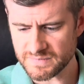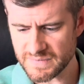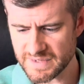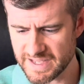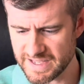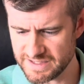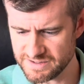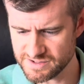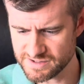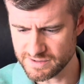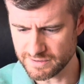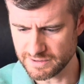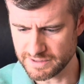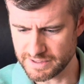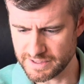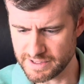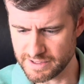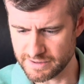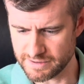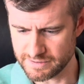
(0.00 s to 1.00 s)
hence the
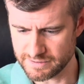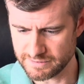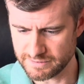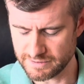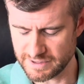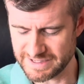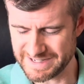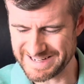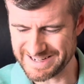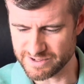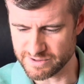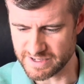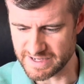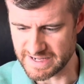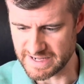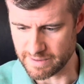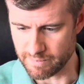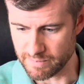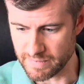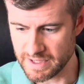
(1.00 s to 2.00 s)
linear
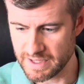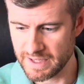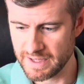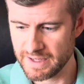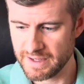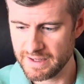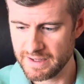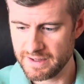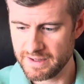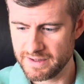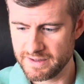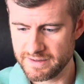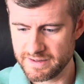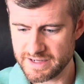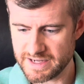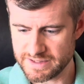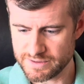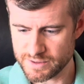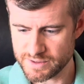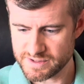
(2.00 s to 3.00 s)
name.
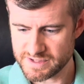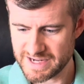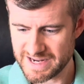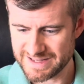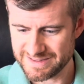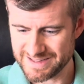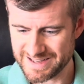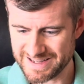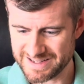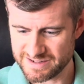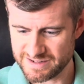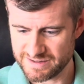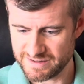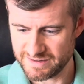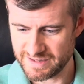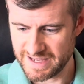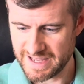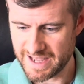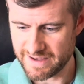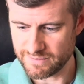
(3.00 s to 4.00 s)
And they're saying that
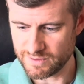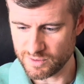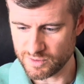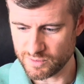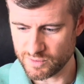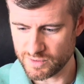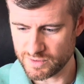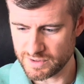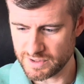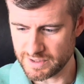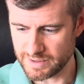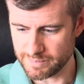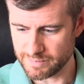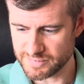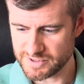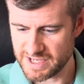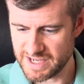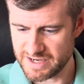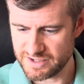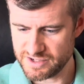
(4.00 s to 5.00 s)
they have a
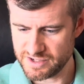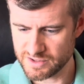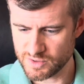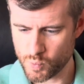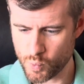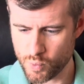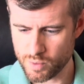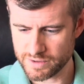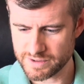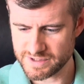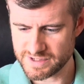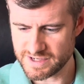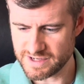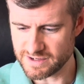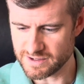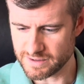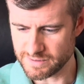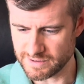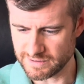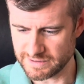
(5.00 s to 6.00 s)
10-year
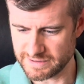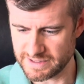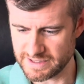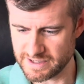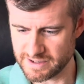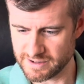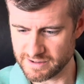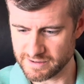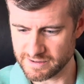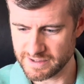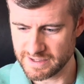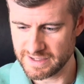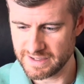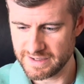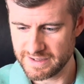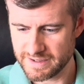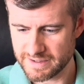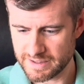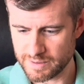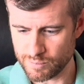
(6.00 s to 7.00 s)
warranty on the Linear
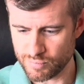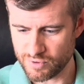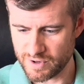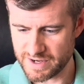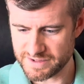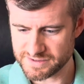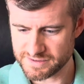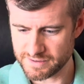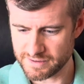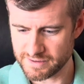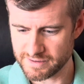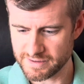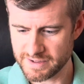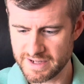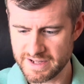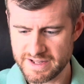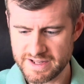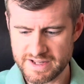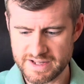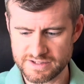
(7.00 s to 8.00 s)
compressor.
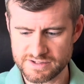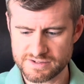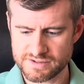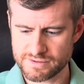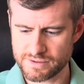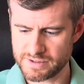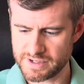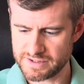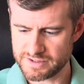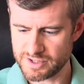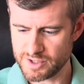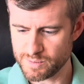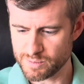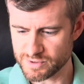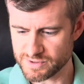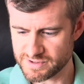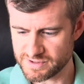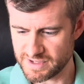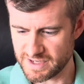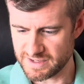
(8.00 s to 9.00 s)
It's
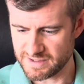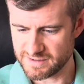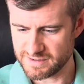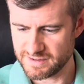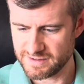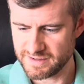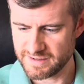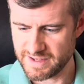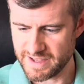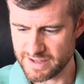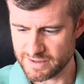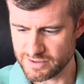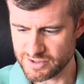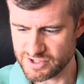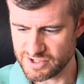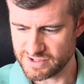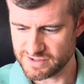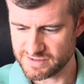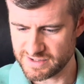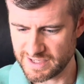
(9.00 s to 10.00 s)
32%
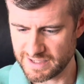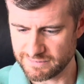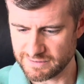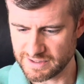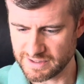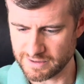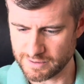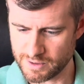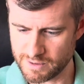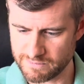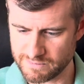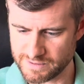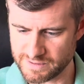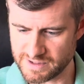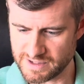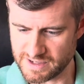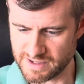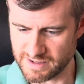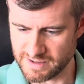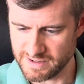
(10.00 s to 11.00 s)
energy saving over
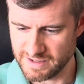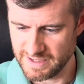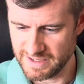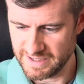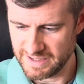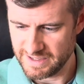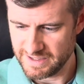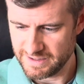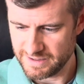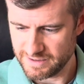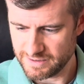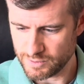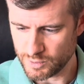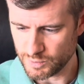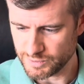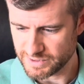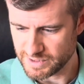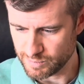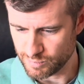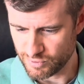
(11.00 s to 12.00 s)
the
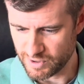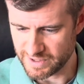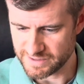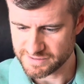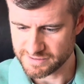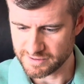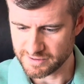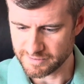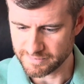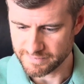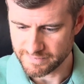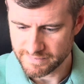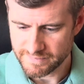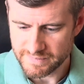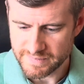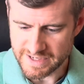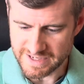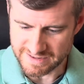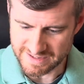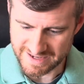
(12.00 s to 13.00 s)
old compressor,
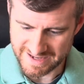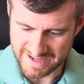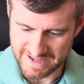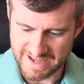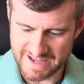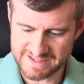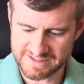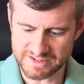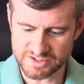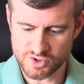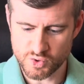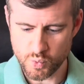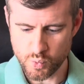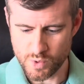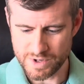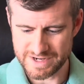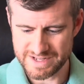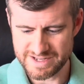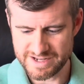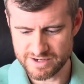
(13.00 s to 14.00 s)
and it has a
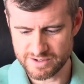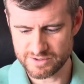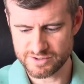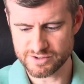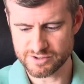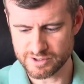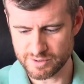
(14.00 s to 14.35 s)
20-year